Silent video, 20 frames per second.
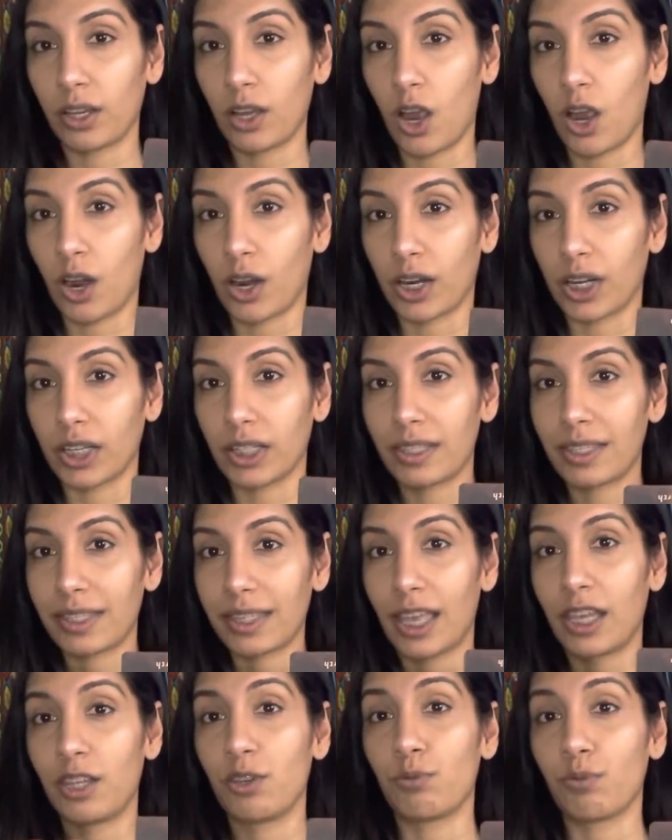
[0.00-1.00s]
cards
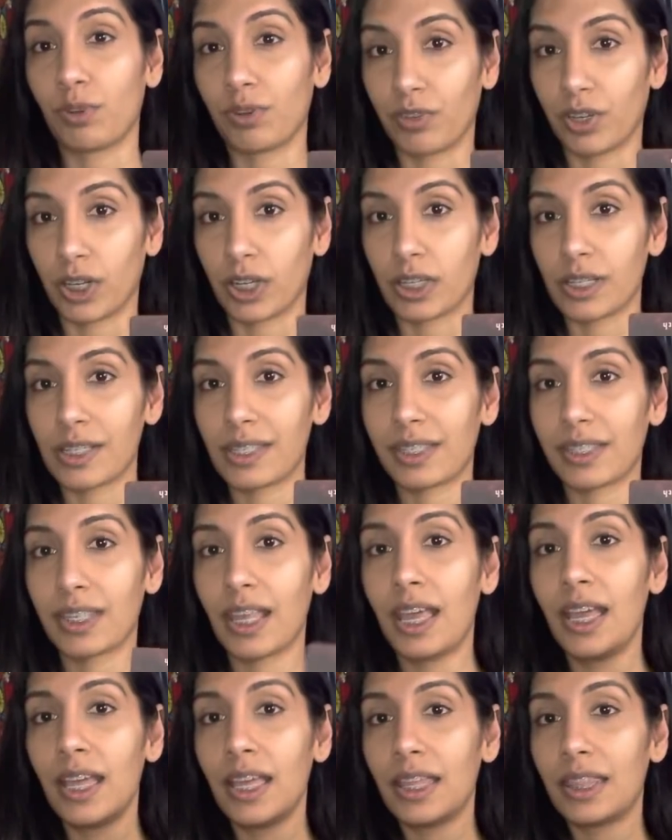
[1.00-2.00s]
in
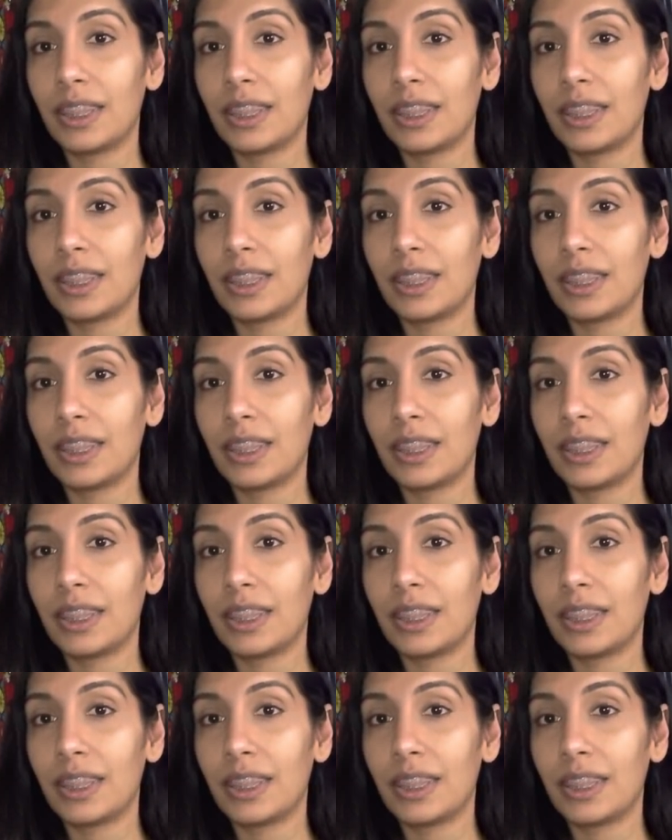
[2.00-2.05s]
reverse.